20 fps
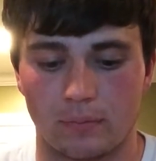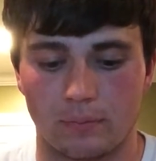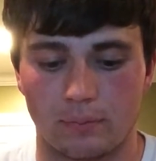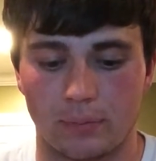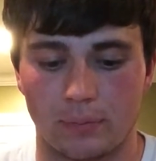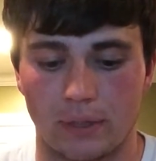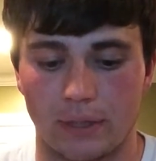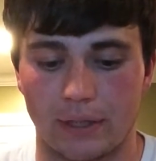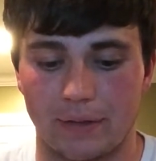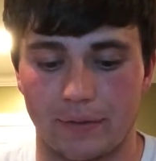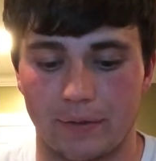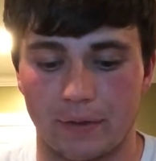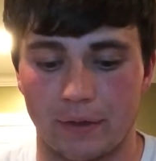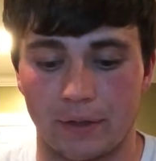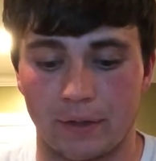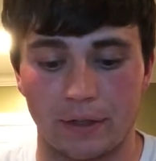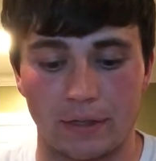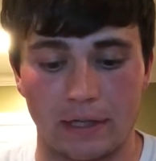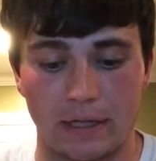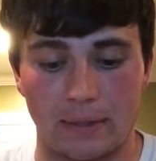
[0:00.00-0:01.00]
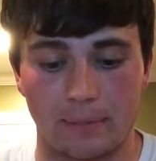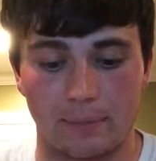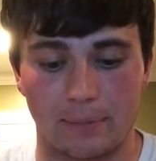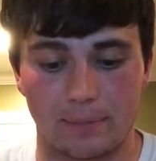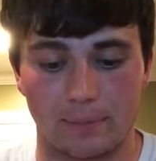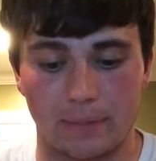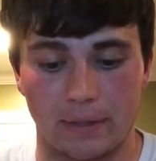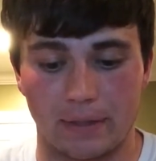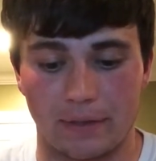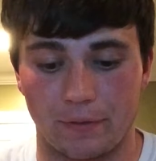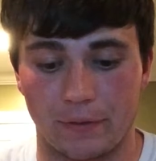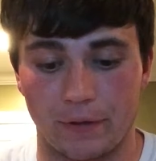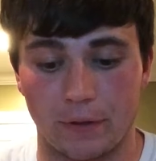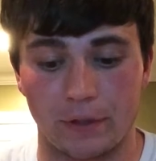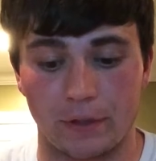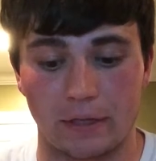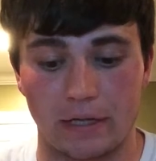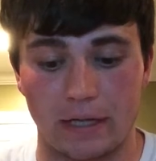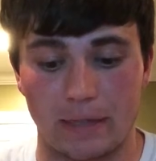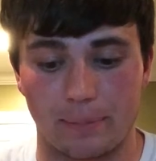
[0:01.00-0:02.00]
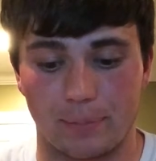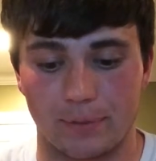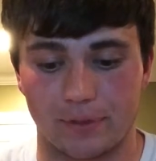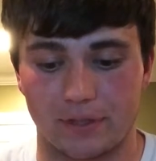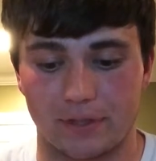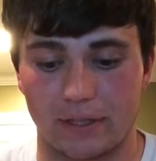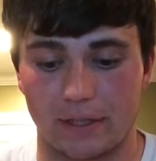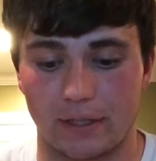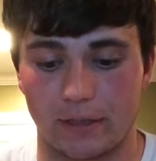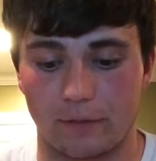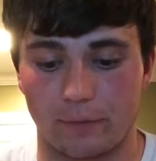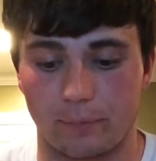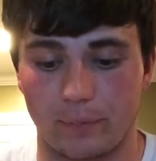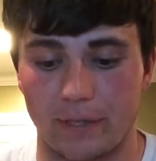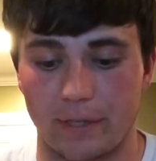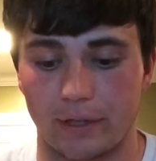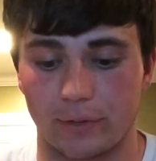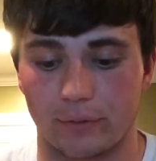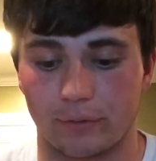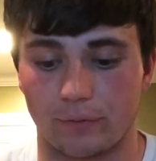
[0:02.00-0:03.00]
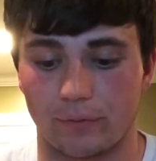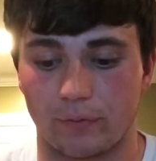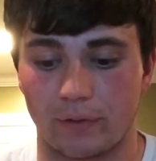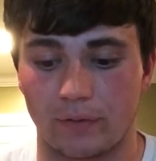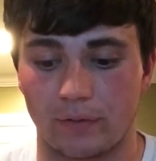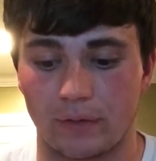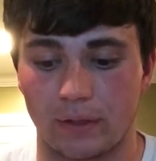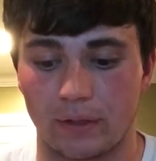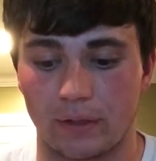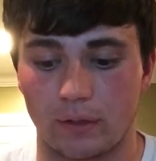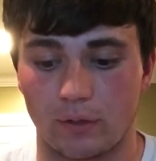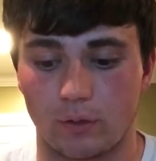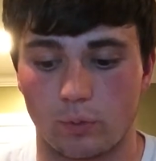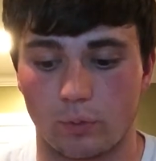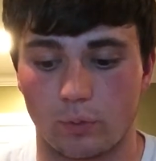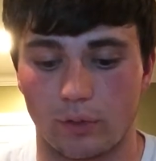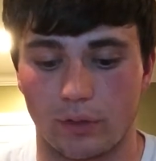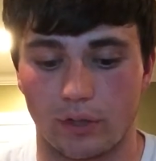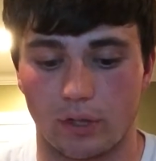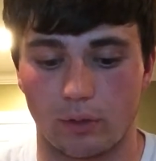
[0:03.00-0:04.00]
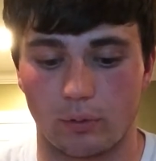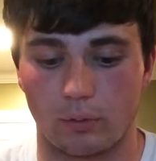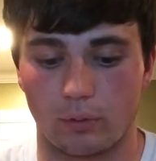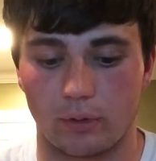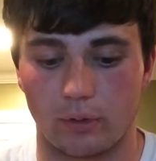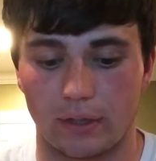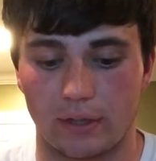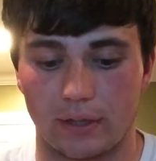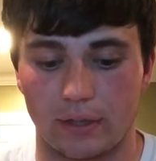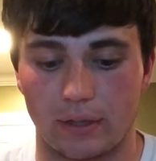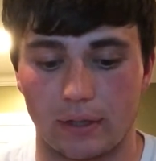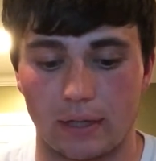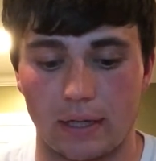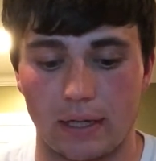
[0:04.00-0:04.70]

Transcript: But 39% of males from 15 to 20 who were in